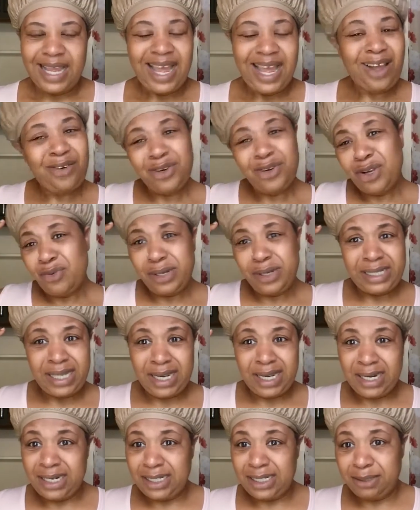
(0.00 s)
I don't know what's
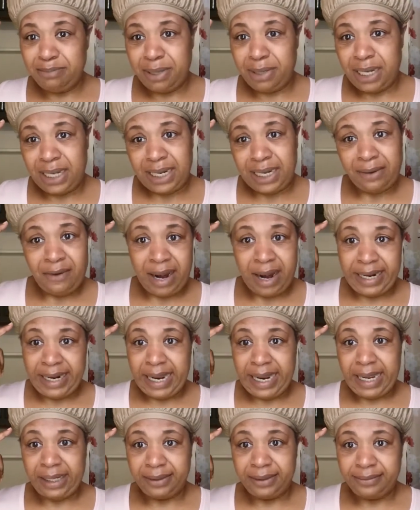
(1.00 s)
on this bun right
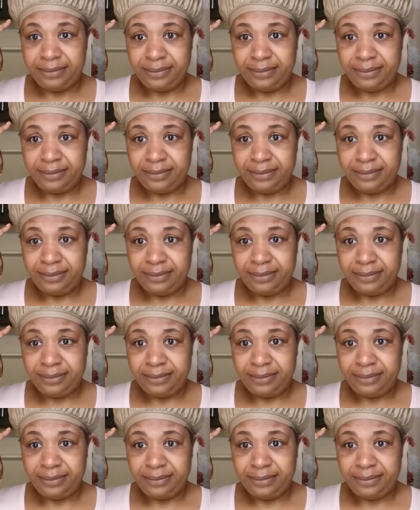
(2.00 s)
now.